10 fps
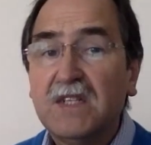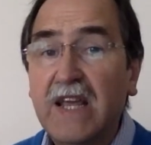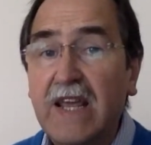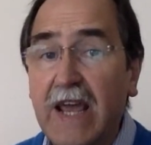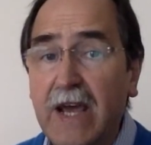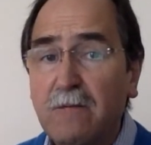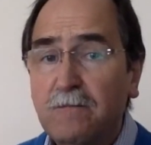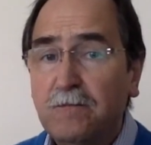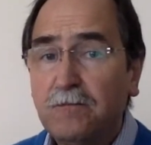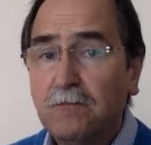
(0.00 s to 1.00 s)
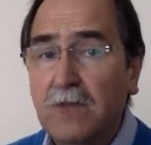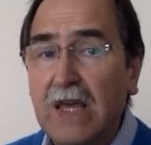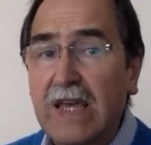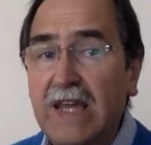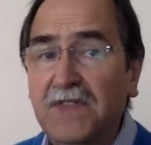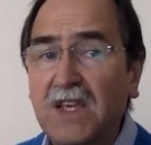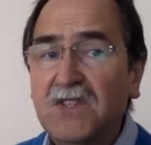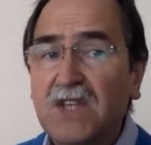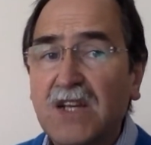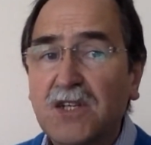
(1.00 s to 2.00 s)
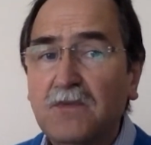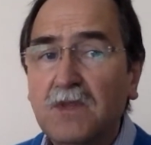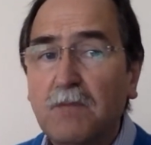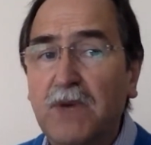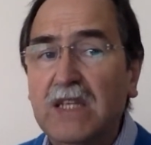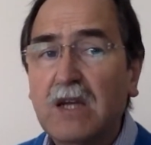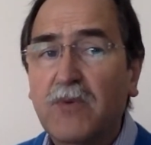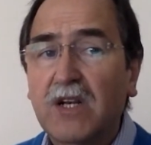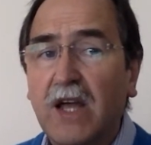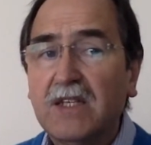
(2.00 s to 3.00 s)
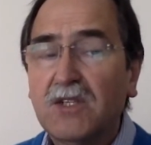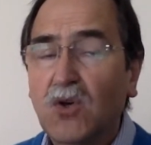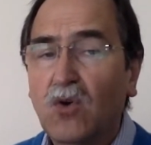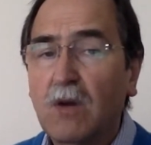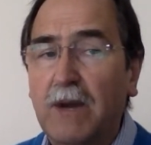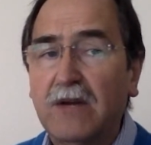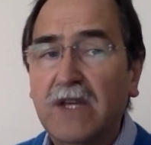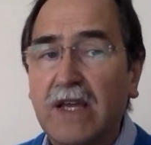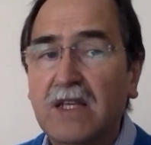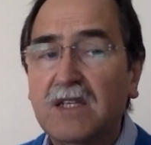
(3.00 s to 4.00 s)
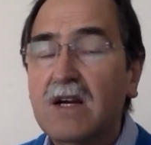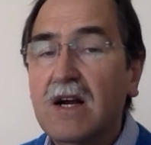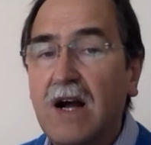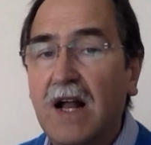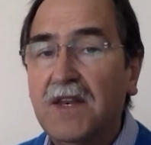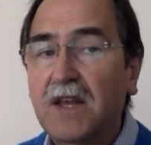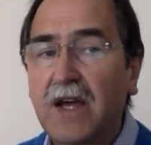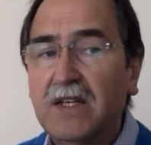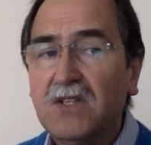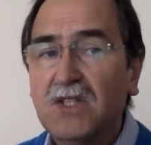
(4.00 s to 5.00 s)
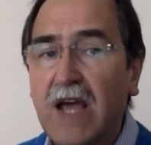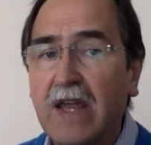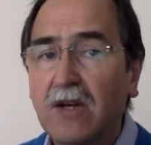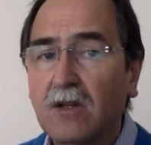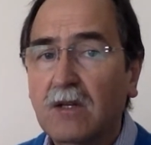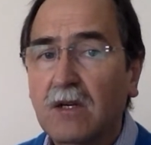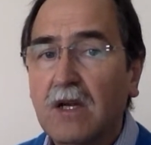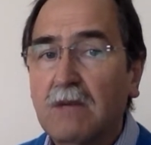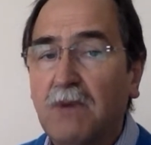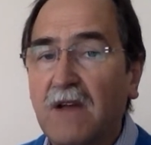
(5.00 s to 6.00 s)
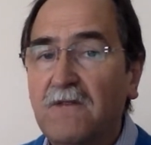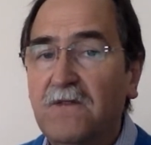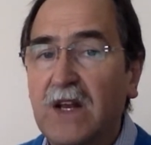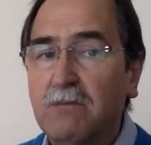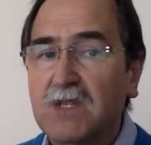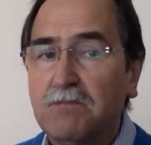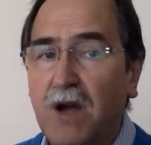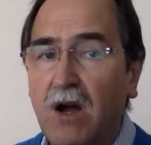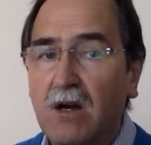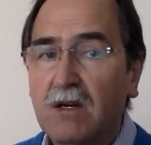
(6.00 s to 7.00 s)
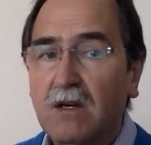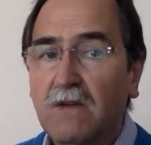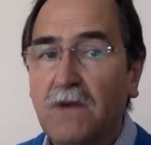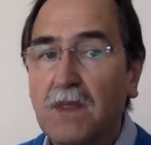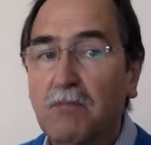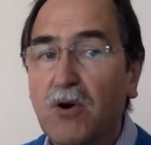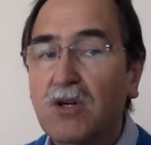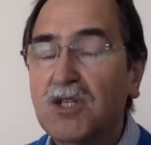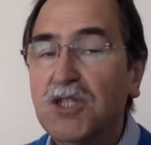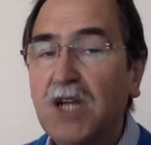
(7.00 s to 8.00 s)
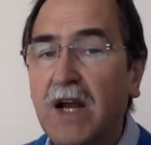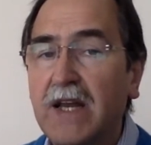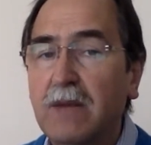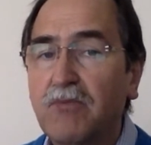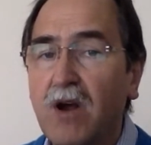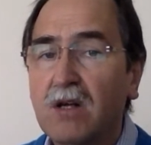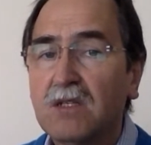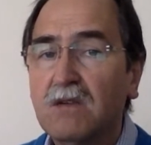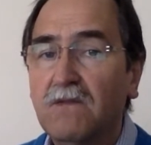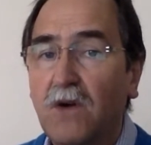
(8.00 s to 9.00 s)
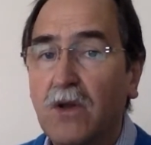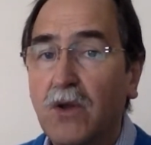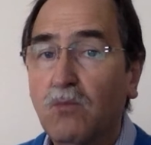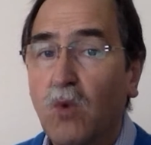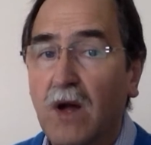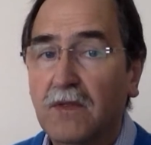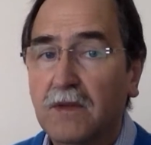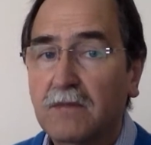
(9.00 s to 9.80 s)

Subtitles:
T here. In this session, the piece I would like to talk about is A Knight's Tale by Philip Sparke from the book Shining Brass, Volume 1.